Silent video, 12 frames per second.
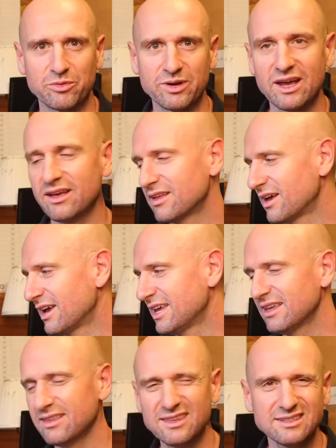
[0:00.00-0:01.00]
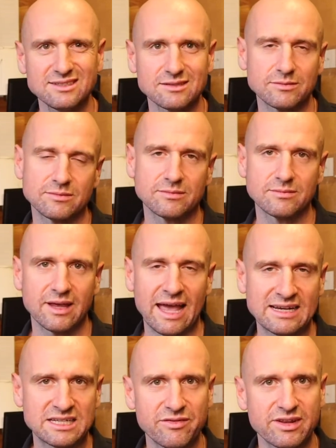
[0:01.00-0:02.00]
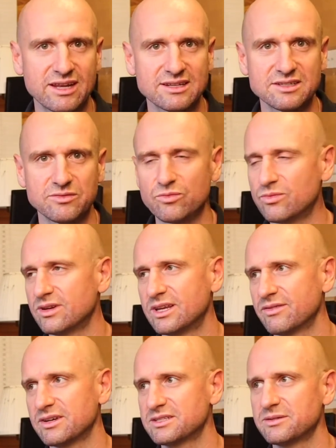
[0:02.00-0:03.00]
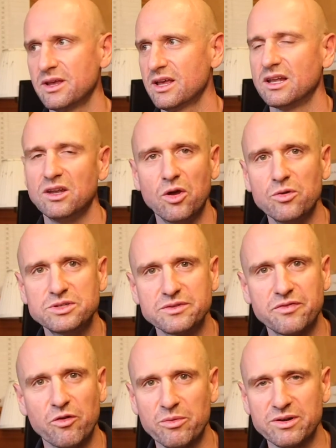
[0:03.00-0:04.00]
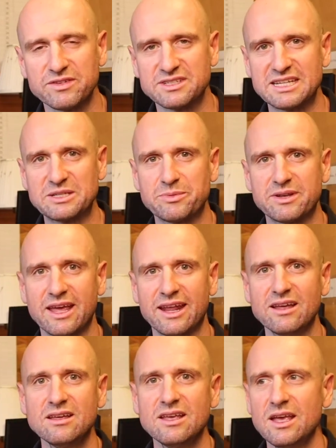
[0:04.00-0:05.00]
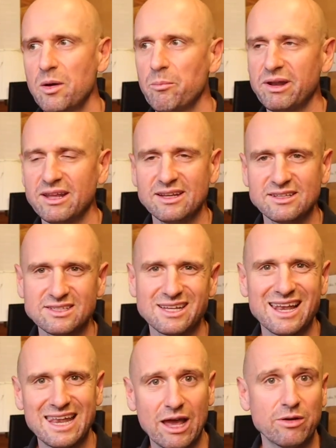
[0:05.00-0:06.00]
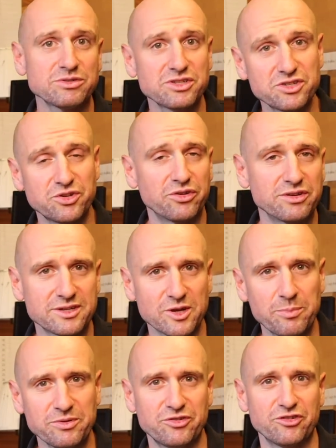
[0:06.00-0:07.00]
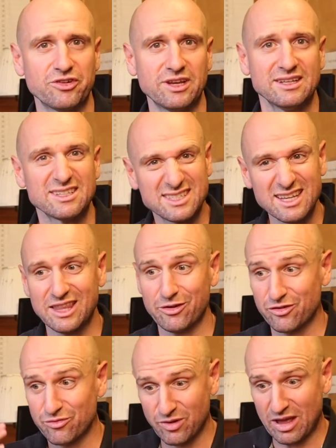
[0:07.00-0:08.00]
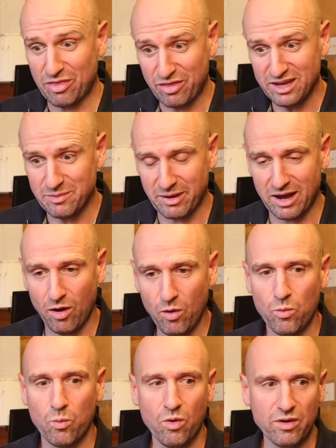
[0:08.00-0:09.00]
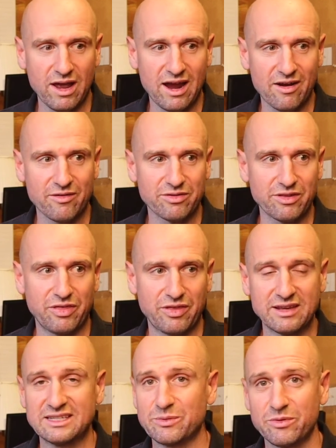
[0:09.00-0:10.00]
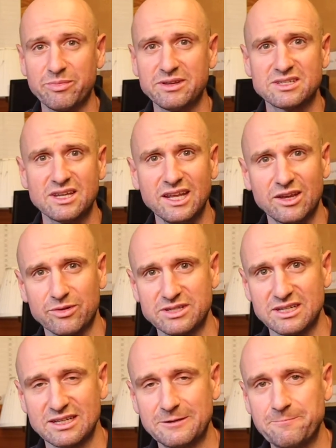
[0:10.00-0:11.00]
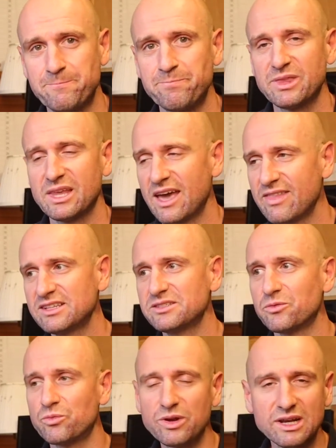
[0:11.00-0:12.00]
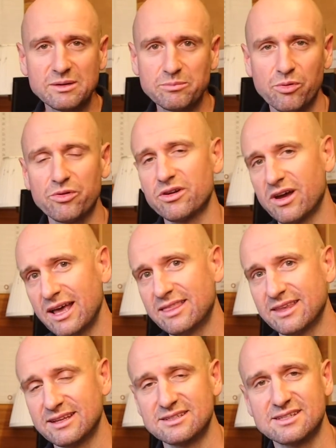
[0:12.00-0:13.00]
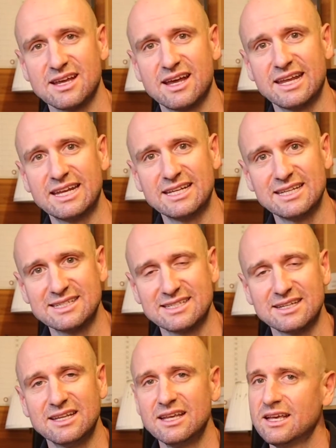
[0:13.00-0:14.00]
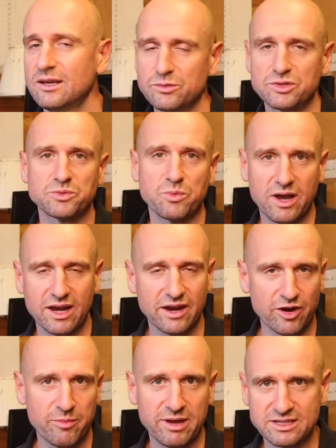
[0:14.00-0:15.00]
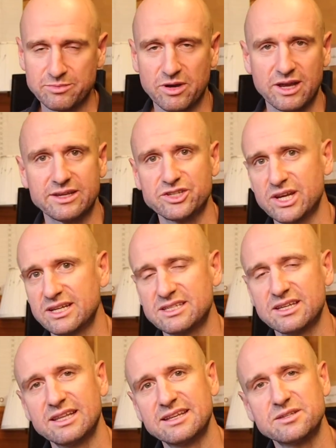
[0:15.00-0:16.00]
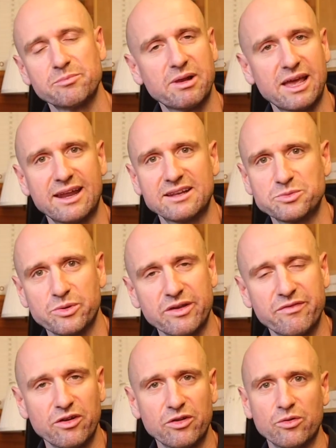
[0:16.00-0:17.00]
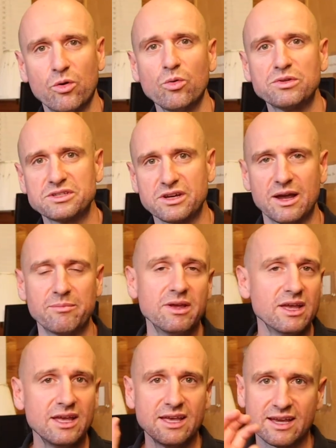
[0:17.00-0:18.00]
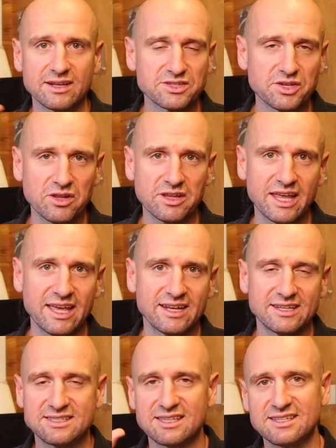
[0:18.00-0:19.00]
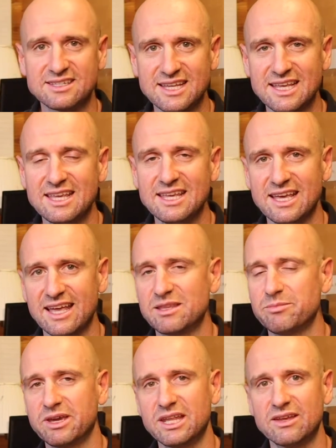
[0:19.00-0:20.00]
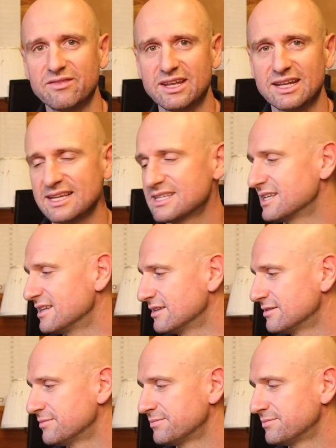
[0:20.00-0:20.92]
Now, this activity doesn't give us loads of formative assessment data, but it just allows the students an opportunity to sit there and think about, oh, what are the things that we've been studying recently? And that's really important, I think, to start any lesson, which is why I go back to my chaser lesson plan. It's what I follow all the time. Consolidate is the C at the beginning of any lesson.